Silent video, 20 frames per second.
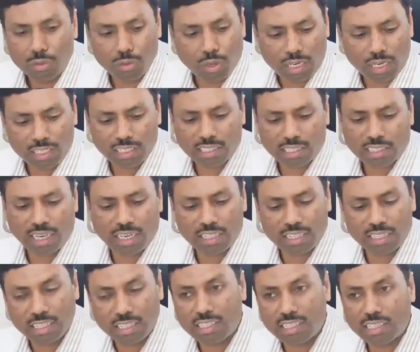You
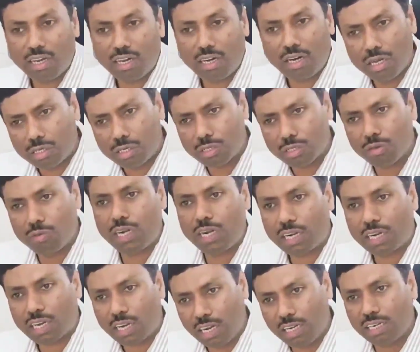understand this also
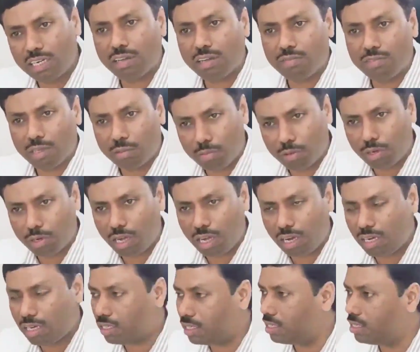one kind of the
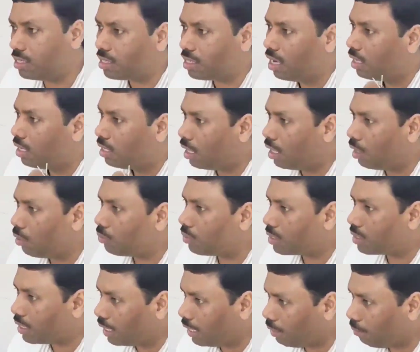modalities.
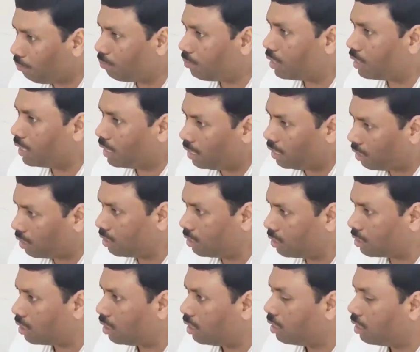Now same
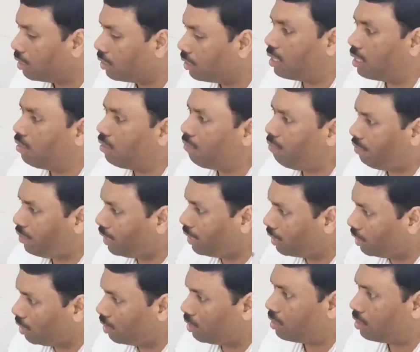needles is the
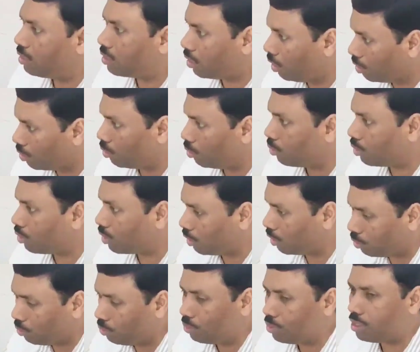different needles also you
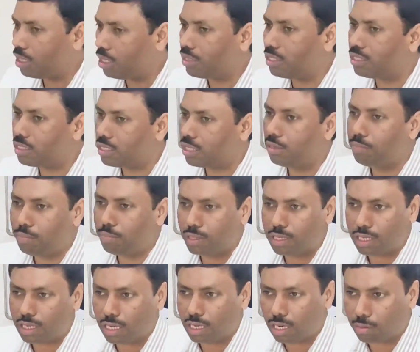can use on the same
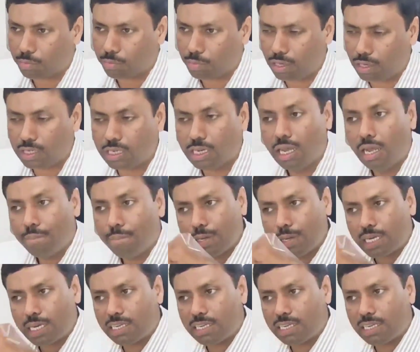particular point,